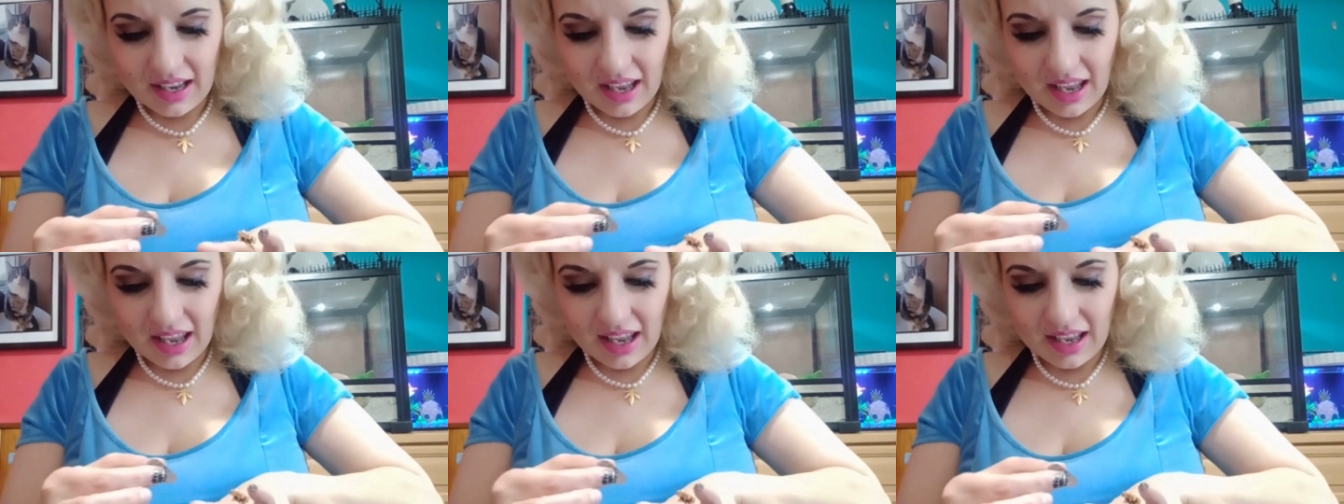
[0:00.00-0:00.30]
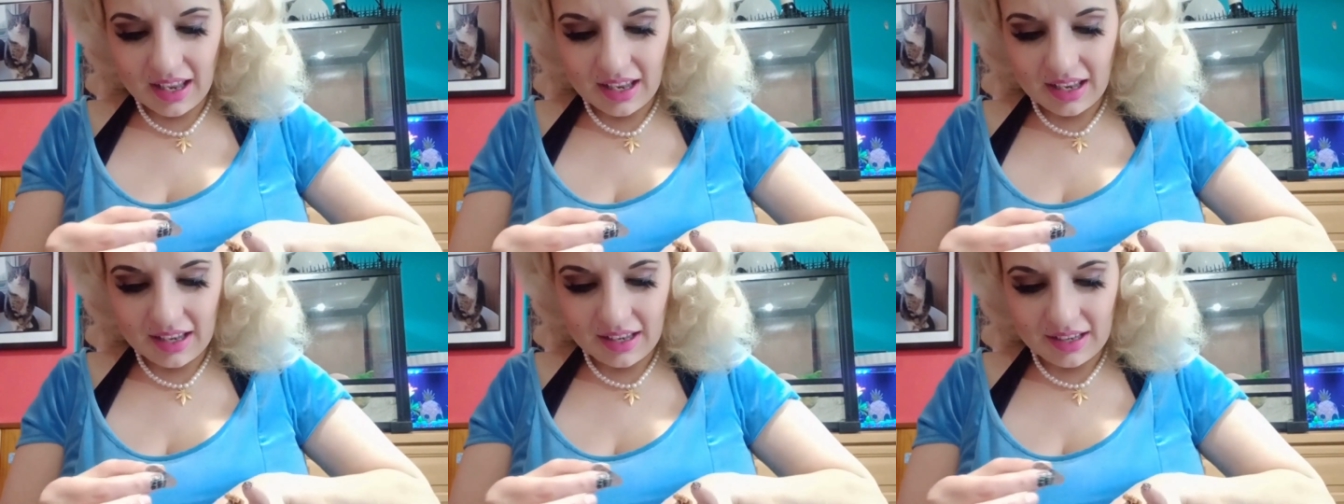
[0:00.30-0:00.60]

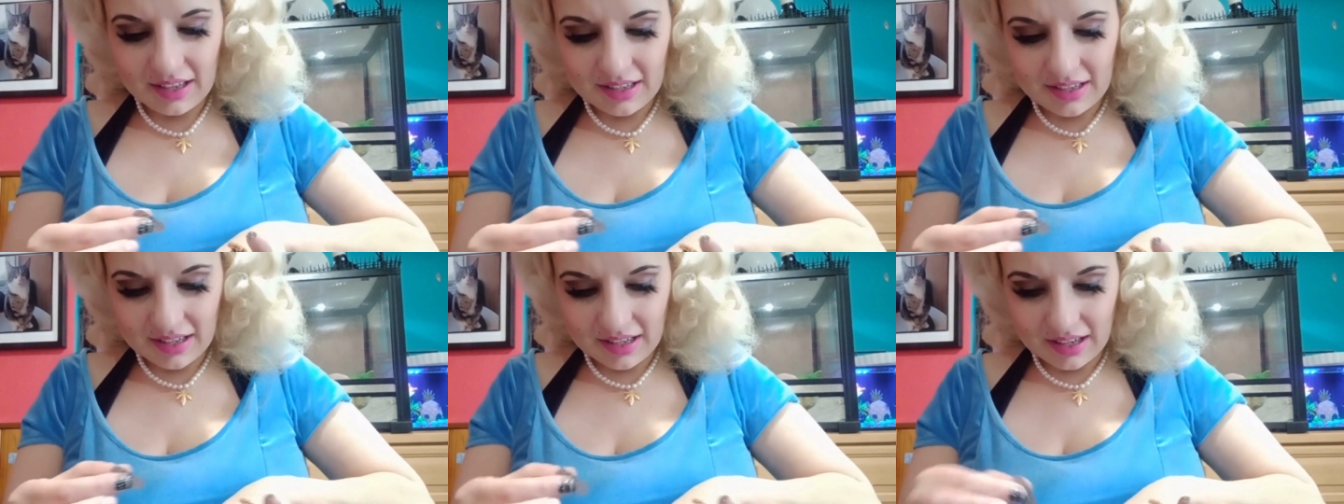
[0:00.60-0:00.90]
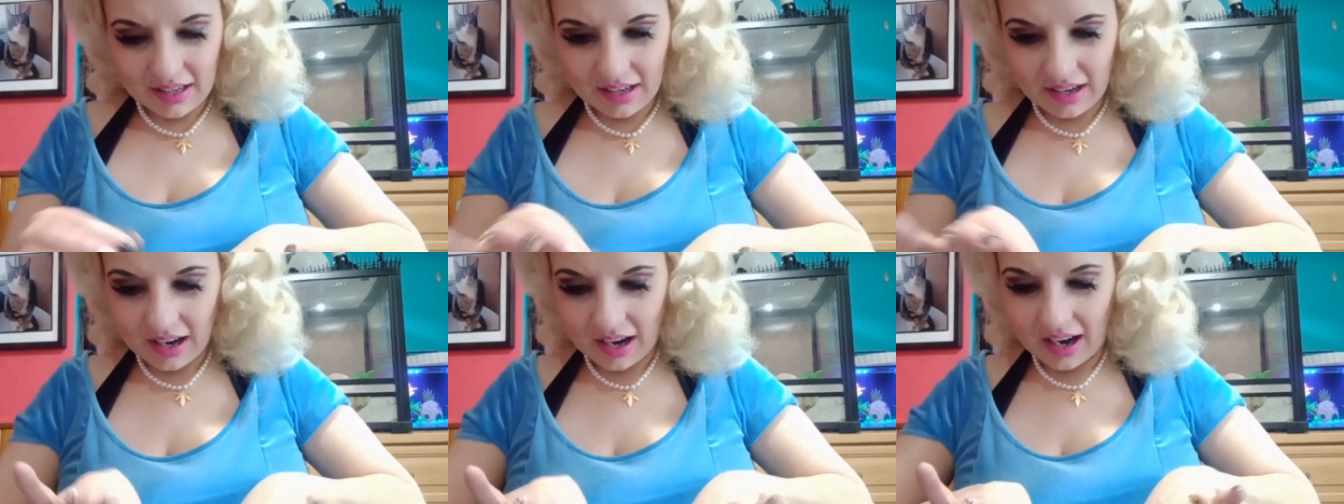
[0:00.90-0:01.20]
and
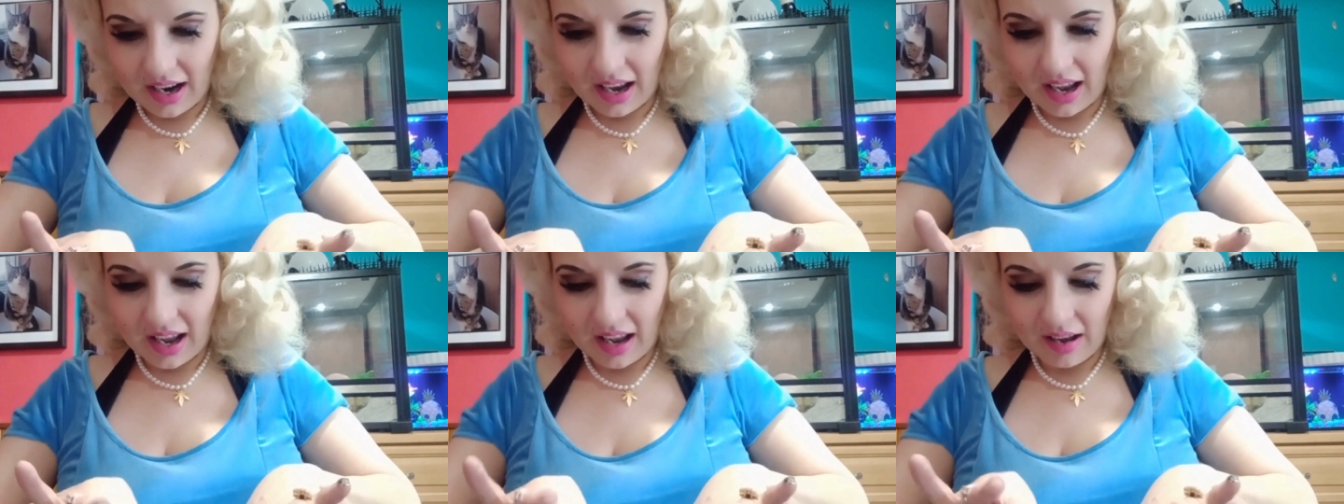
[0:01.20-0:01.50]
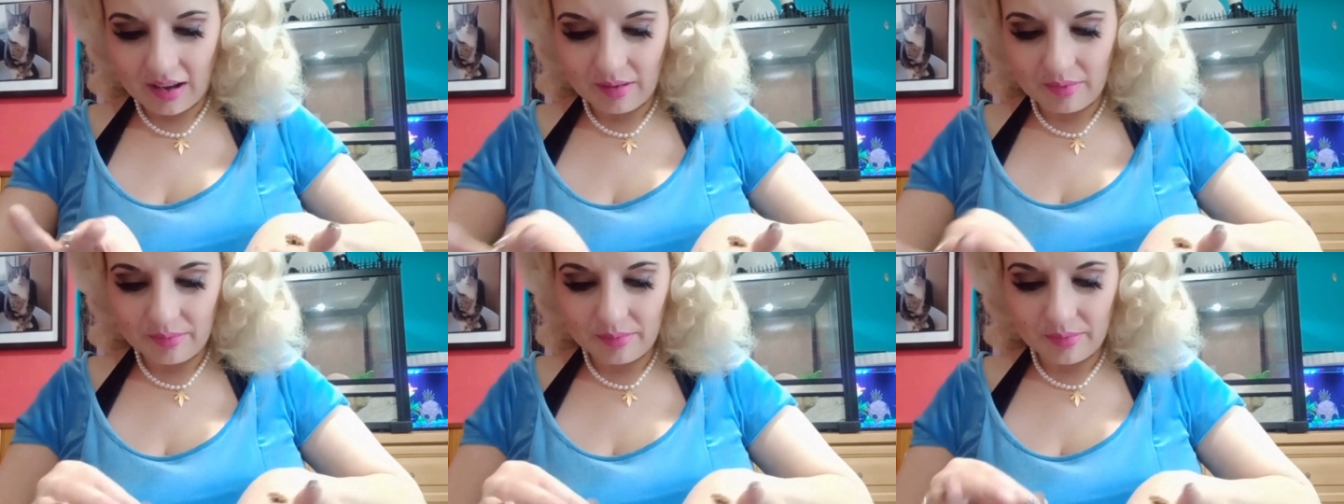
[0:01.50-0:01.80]
I
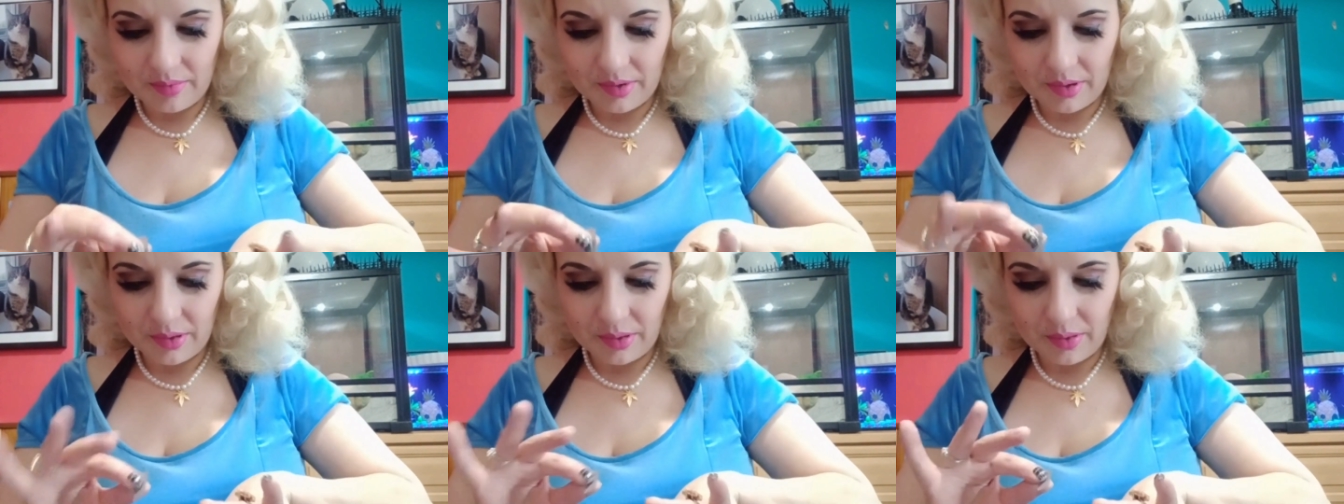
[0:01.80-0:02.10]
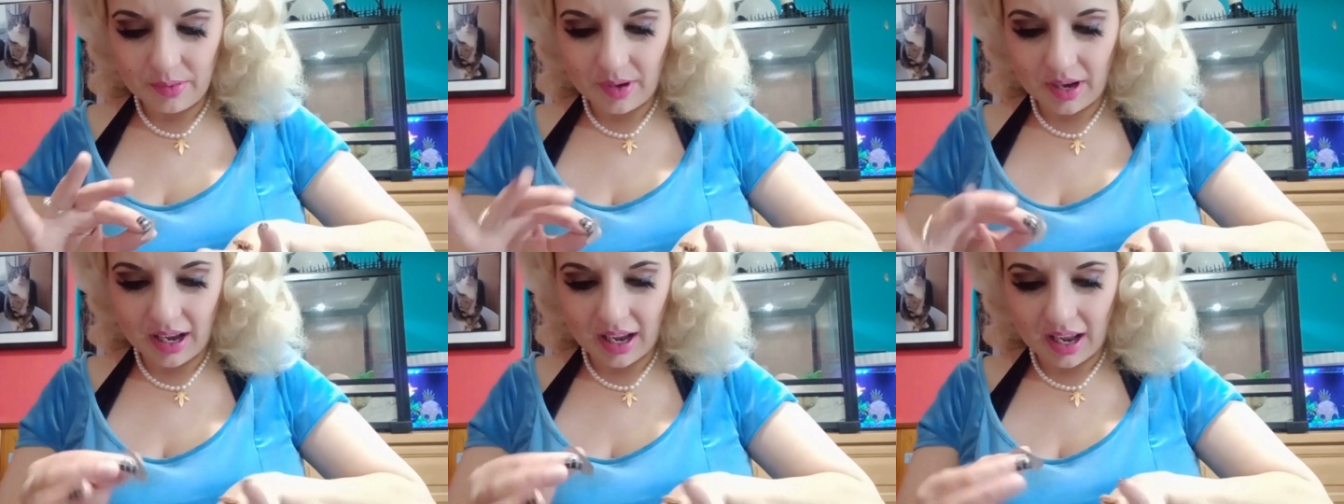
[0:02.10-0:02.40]
am
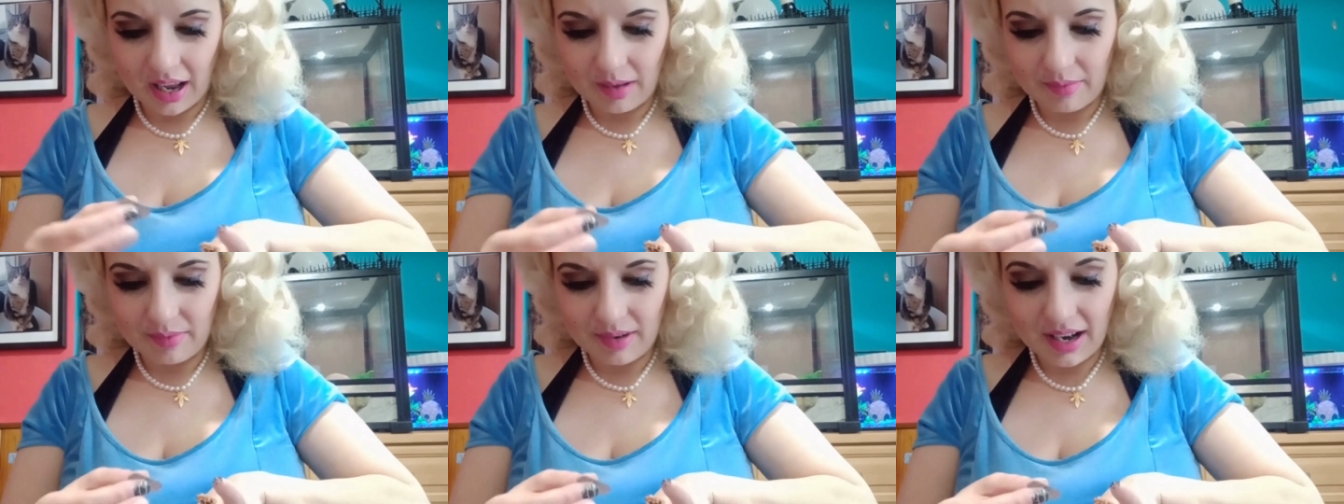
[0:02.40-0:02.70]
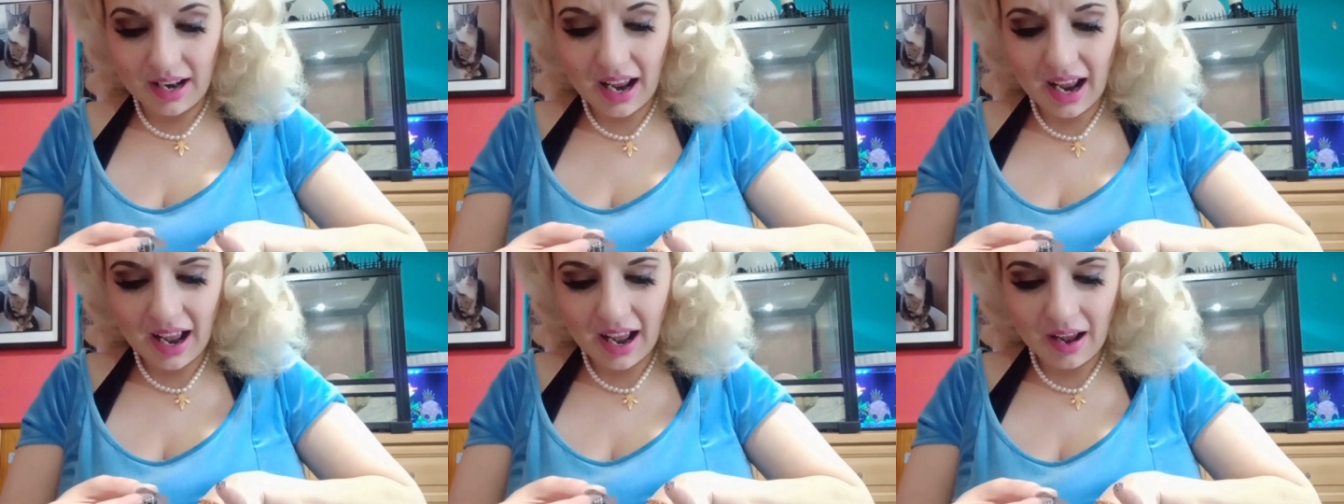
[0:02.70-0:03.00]
who I am
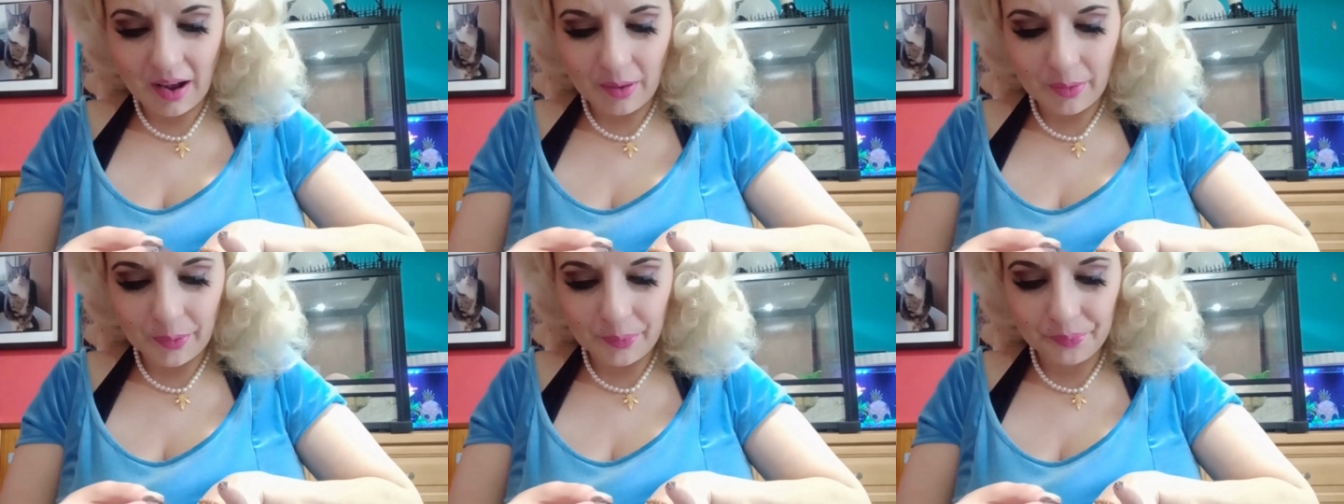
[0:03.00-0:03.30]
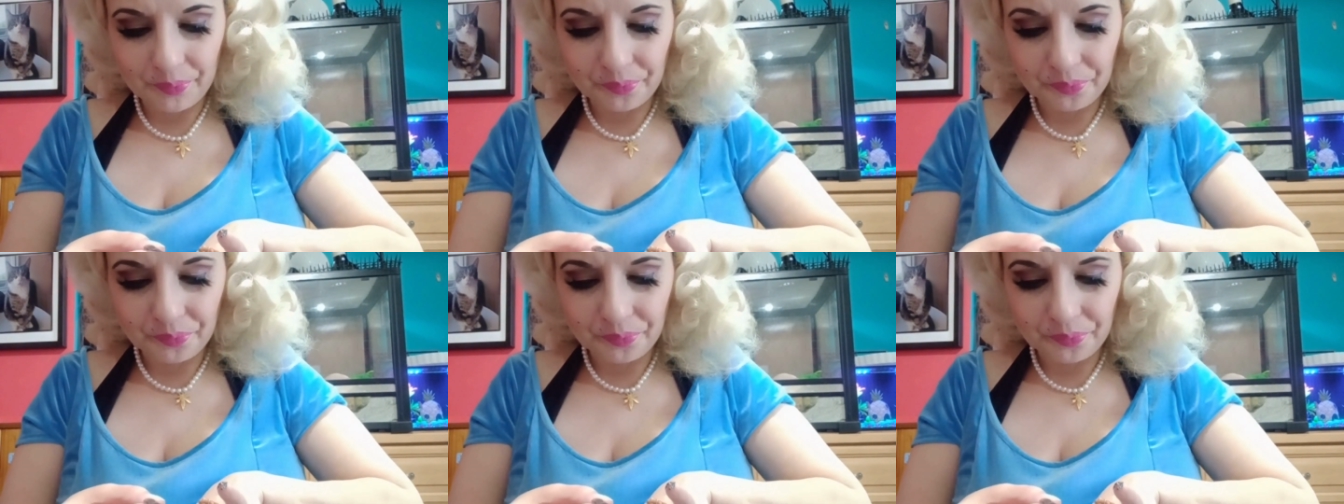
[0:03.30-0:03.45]
now.